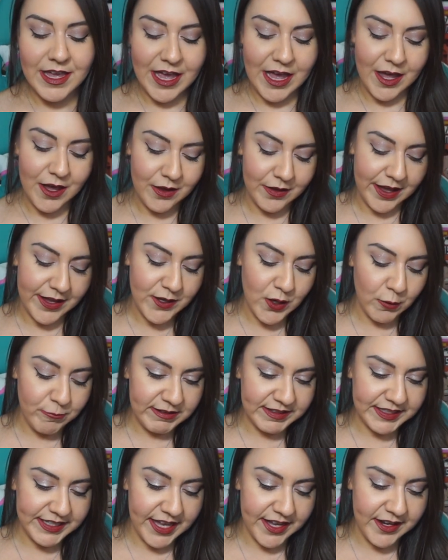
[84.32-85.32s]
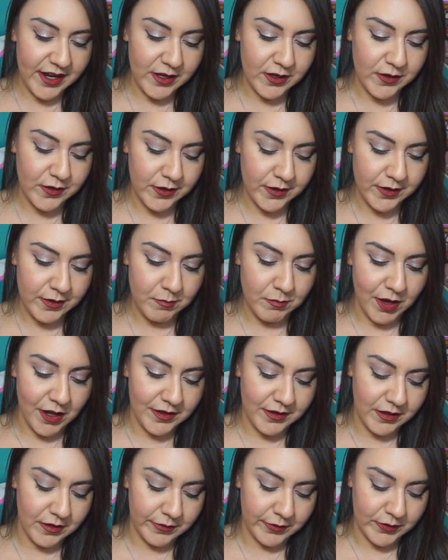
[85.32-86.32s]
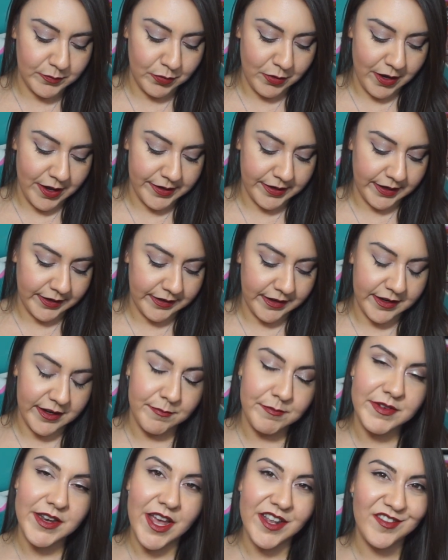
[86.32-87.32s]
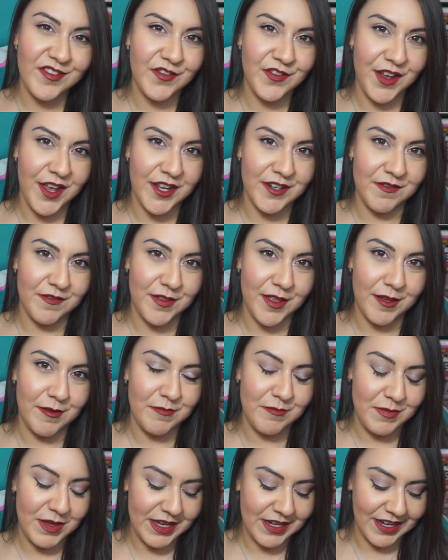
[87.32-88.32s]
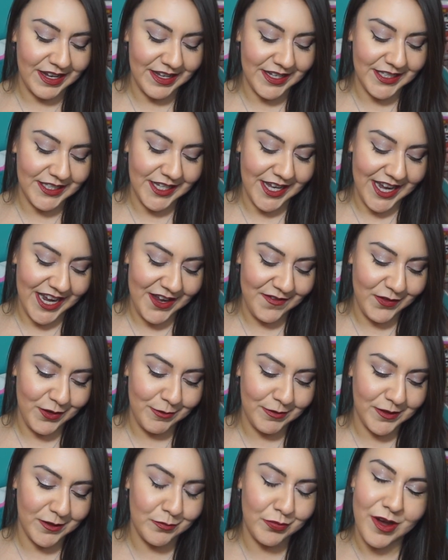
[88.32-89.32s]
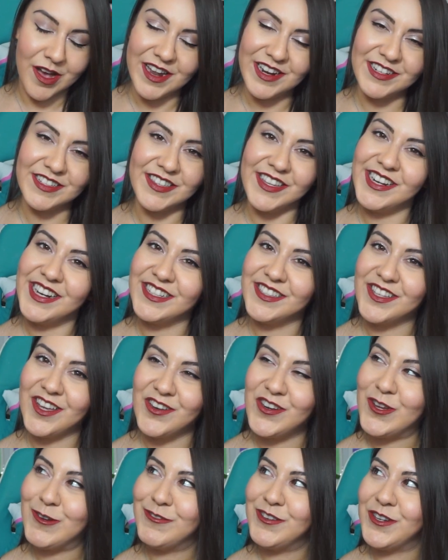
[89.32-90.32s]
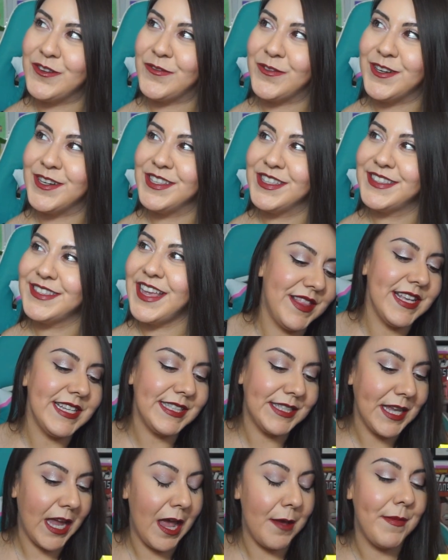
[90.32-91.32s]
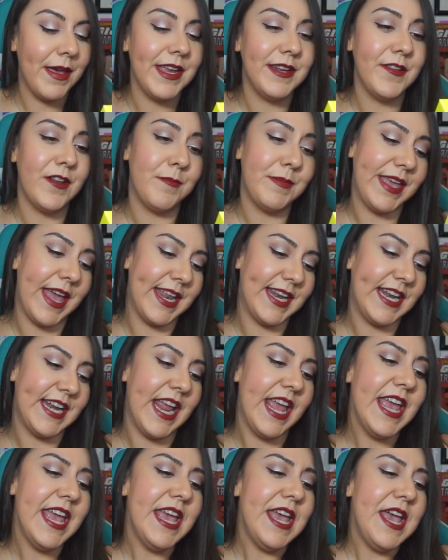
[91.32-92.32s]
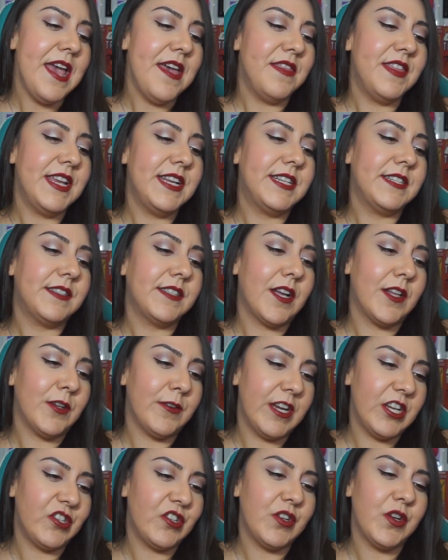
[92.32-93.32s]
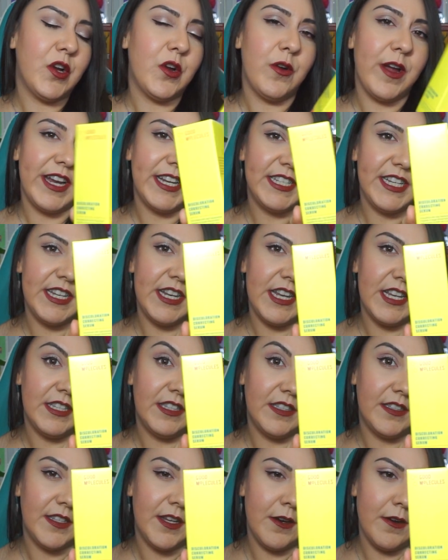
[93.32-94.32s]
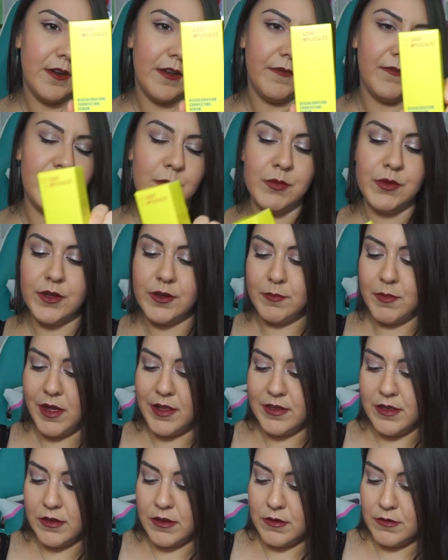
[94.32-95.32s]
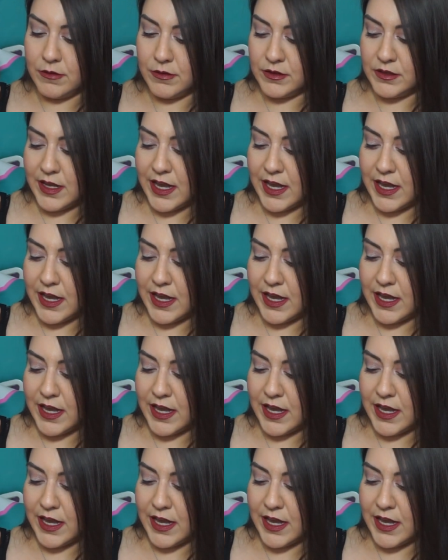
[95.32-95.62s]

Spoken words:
I always get a good Molecules product and I'm not a fan of them because I've used their products and I saw no difference. This time I ended up getting the discoloration correcting serum from Good Molecules.